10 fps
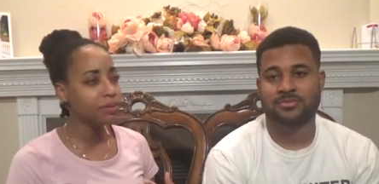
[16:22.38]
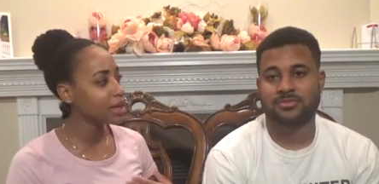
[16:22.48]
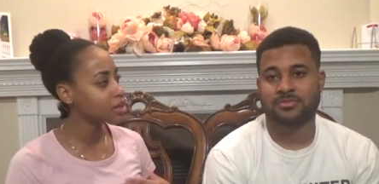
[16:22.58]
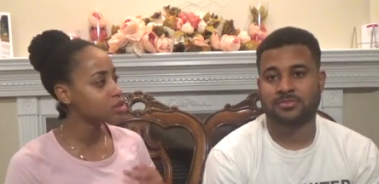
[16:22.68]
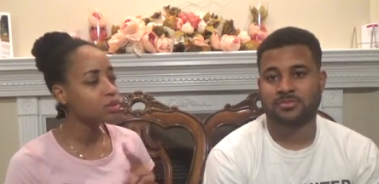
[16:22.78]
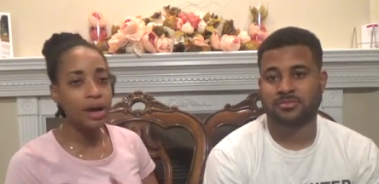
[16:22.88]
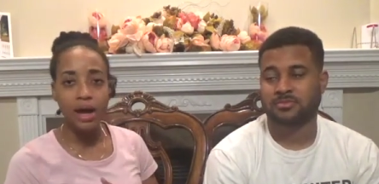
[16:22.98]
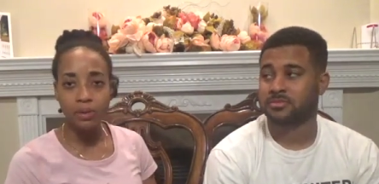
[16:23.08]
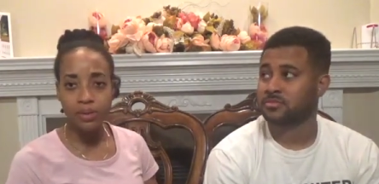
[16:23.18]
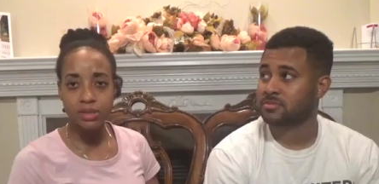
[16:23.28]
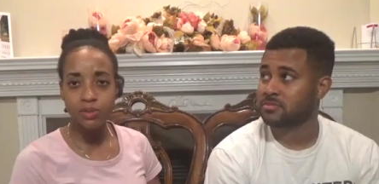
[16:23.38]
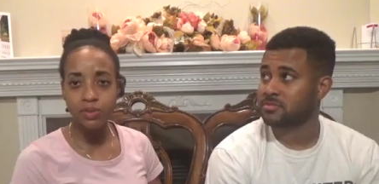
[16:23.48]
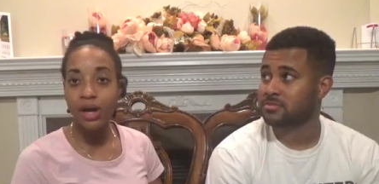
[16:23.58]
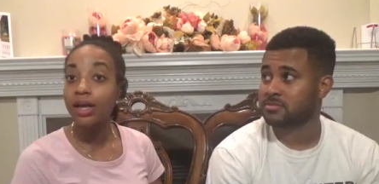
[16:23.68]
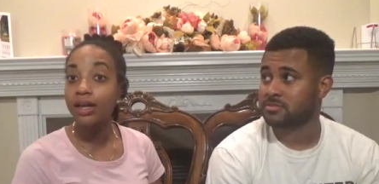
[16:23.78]
Speaker 1: like two hours before
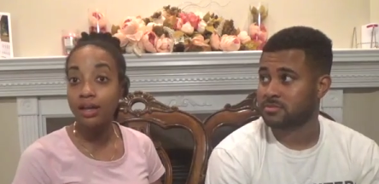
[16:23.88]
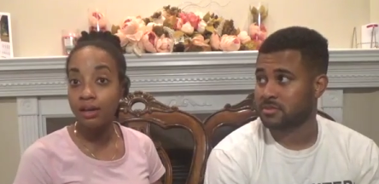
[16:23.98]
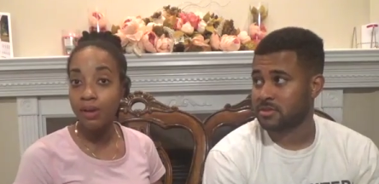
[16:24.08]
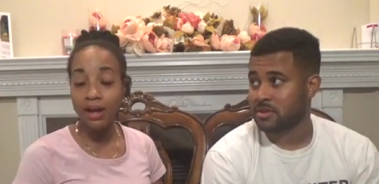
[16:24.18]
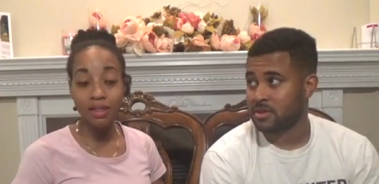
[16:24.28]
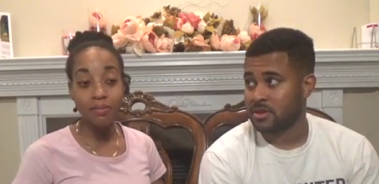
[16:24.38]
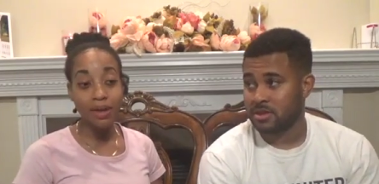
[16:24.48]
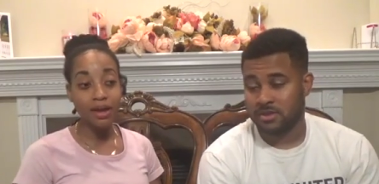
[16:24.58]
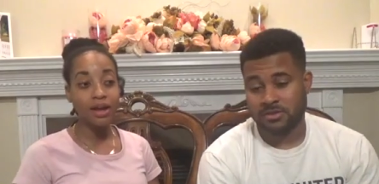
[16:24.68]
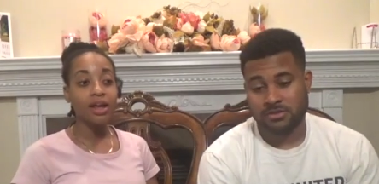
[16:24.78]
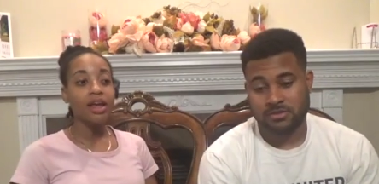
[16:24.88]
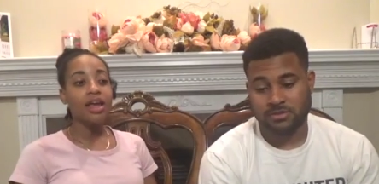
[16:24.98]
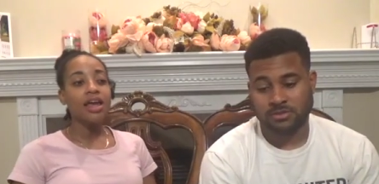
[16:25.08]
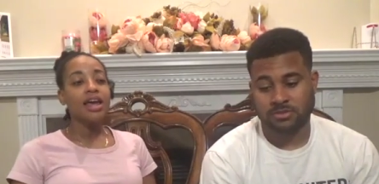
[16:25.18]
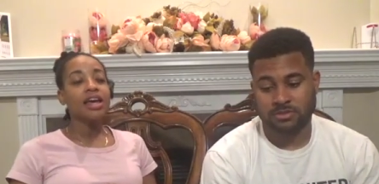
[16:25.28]
I could get up out of the bed.
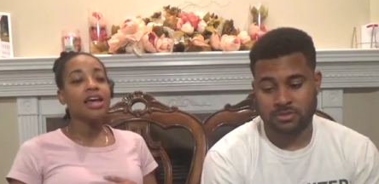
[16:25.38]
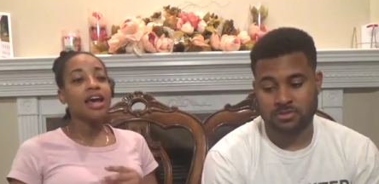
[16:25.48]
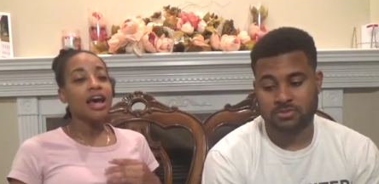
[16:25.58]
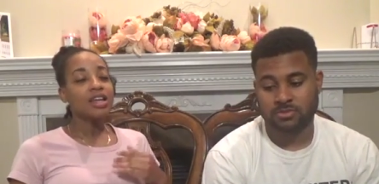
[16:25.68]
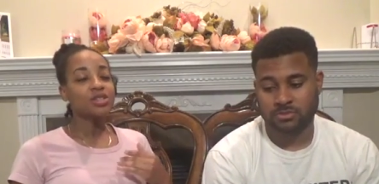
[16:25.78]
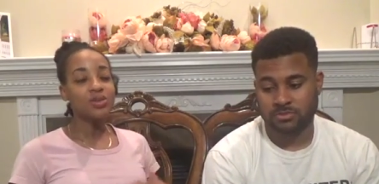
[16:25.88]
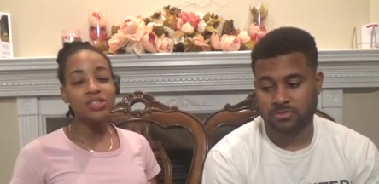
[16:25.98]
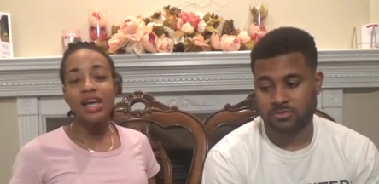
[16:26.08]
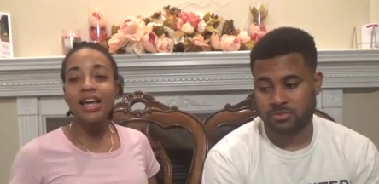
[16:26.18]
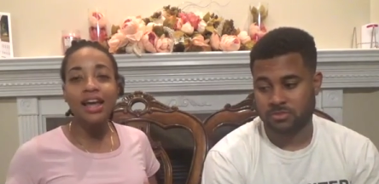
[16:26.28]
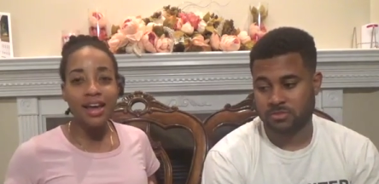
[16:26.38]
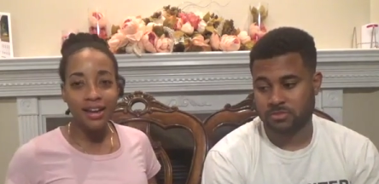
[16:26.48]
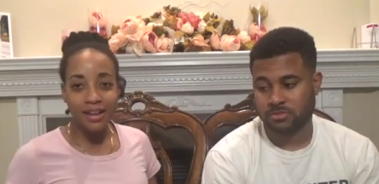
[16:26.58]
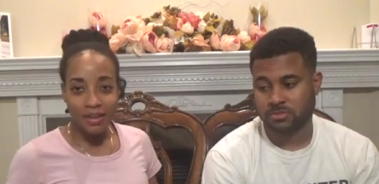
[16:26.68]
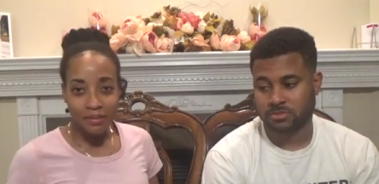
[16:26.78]
As soon as I
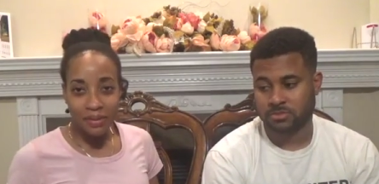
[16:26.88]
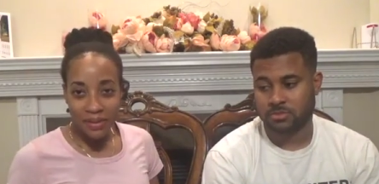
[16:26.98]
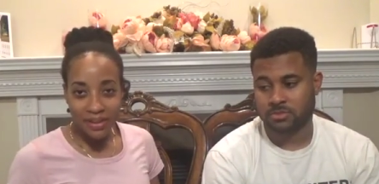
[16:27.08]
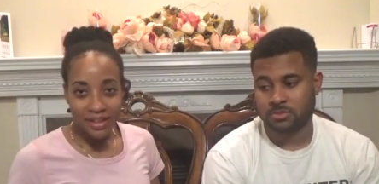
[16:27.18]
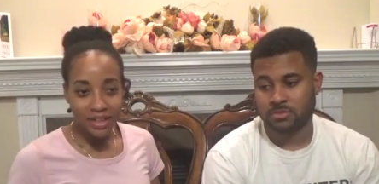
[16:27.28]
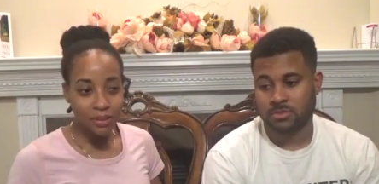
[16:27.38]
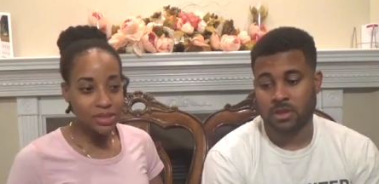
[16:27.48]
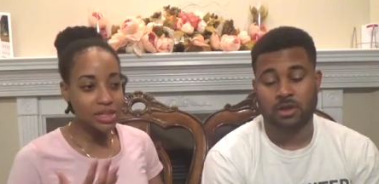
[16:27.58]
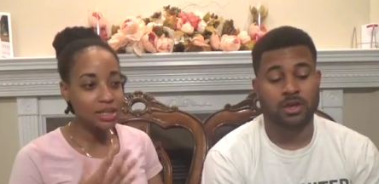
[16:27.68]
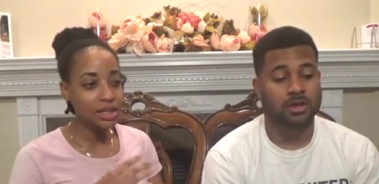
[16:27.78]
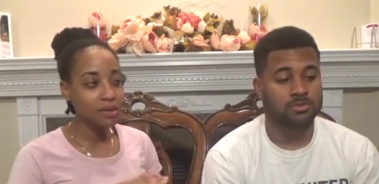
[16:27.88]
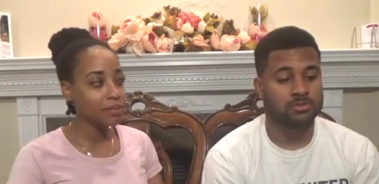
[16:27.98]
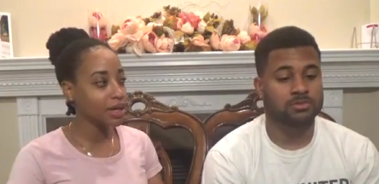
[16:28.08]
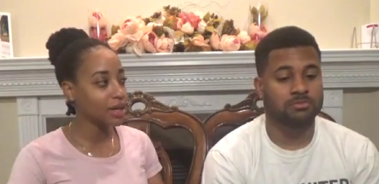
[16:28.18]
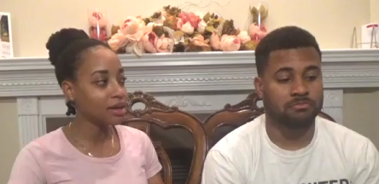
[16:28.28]
got up, there was nothing
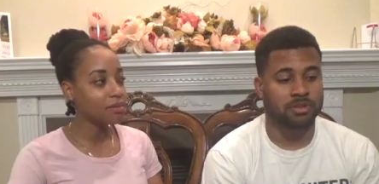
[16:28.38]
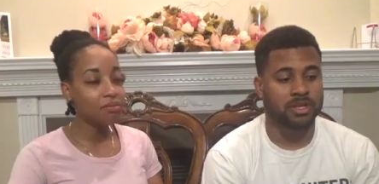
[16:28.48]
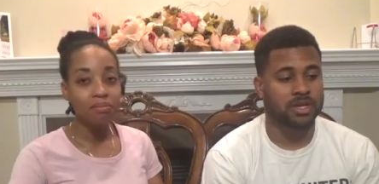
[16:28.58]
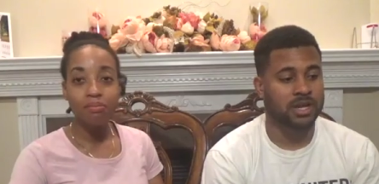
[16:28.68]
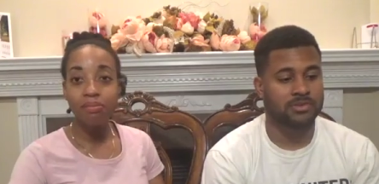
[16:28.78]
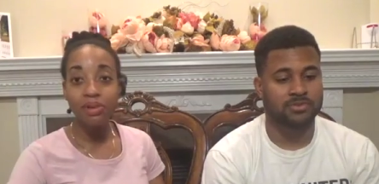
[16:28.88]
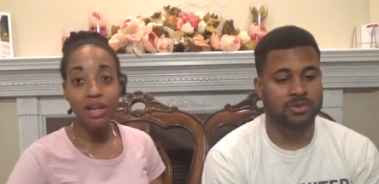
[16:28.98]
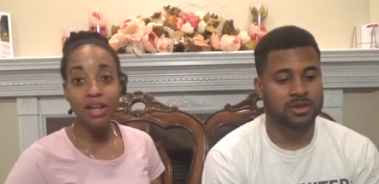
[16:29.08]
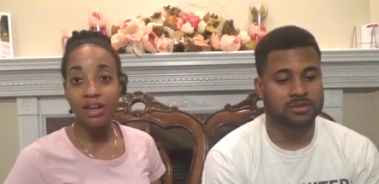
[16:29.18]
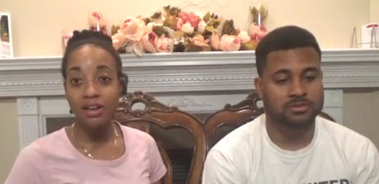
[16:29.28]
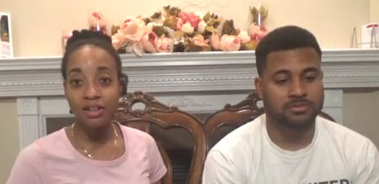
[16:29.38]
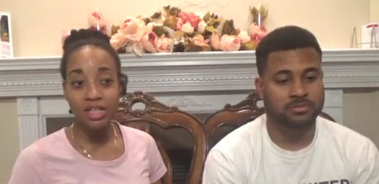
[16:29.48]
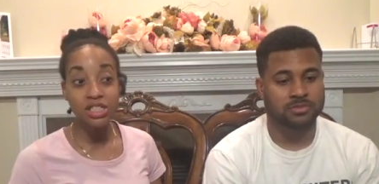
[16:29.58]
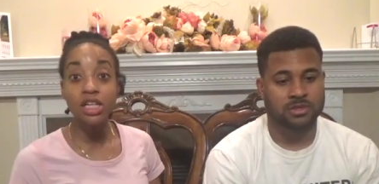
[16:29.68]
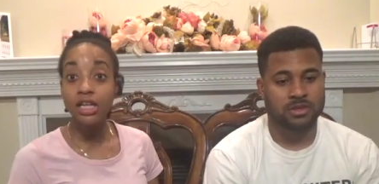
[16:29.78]
but
Speaker 2: blood. blood.
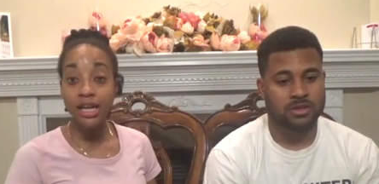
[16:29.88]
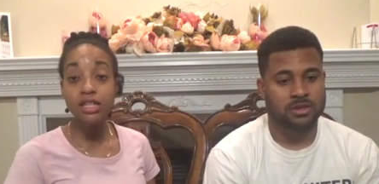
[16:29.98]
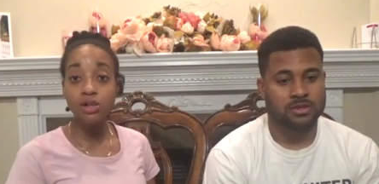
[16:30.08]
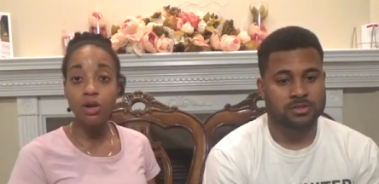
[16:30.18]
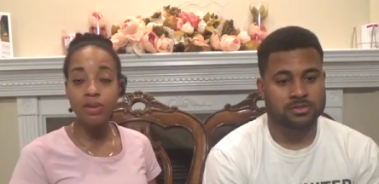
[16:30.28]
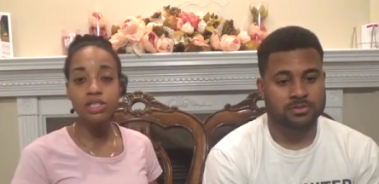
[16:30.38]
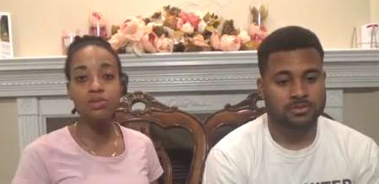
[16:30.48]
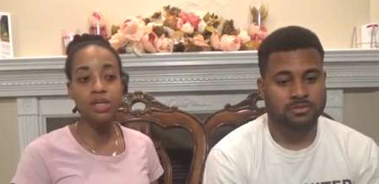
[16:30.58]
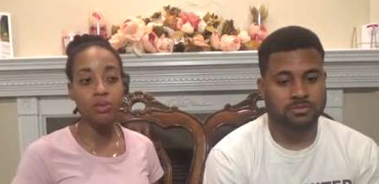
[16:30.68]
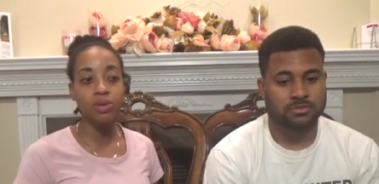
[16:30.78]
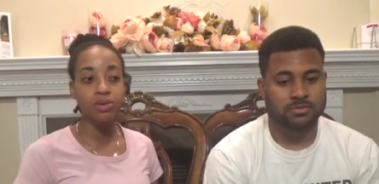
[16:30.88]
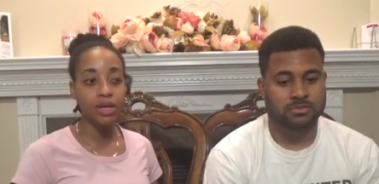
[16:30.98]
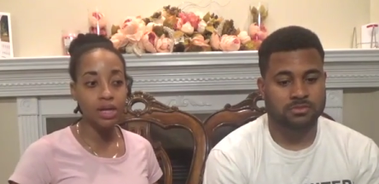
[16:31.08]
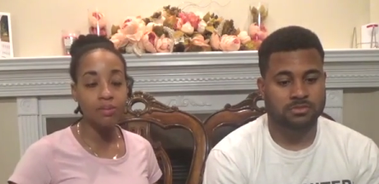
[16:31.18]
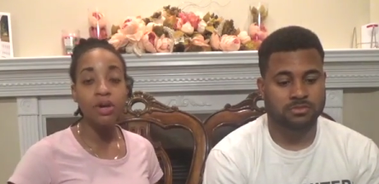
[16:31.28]
Speaker 1: And the lady told me, she was like, when you
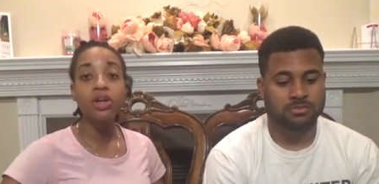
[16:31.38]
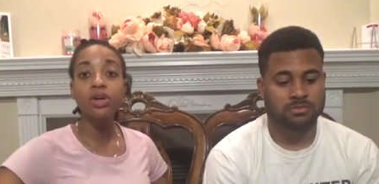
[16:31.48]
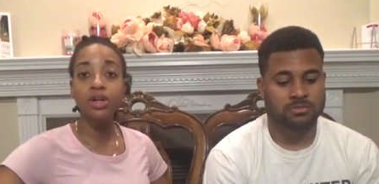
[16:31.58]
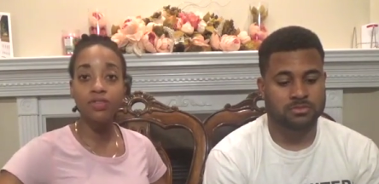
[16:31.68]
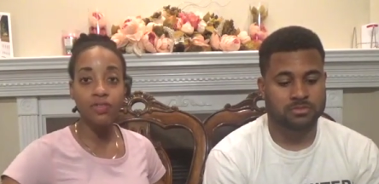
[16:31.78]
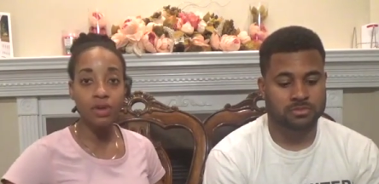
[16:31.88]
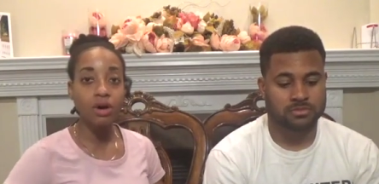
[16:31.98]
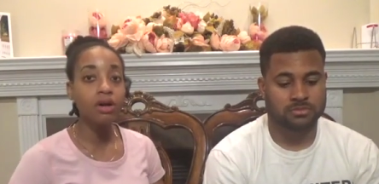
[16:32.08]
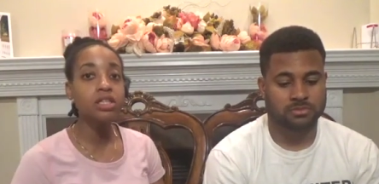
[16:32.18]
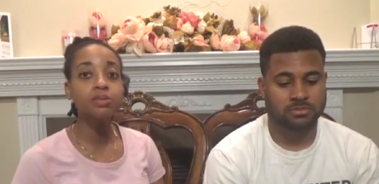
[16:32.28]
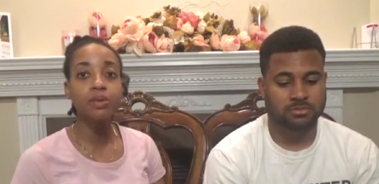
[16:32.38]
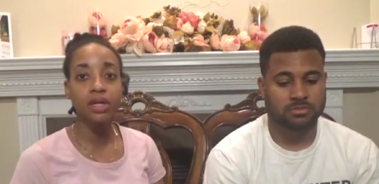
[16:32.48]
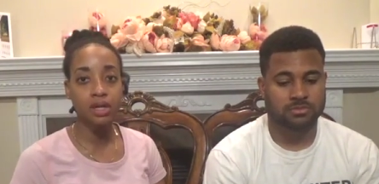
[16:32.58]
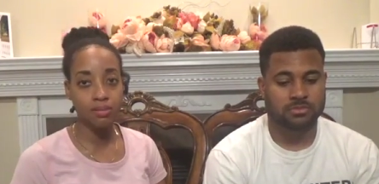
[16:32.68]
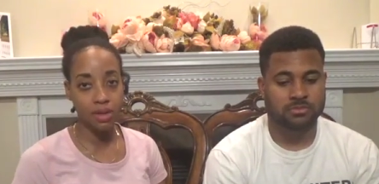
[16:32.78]
get up, you're gonna feel all this blood coming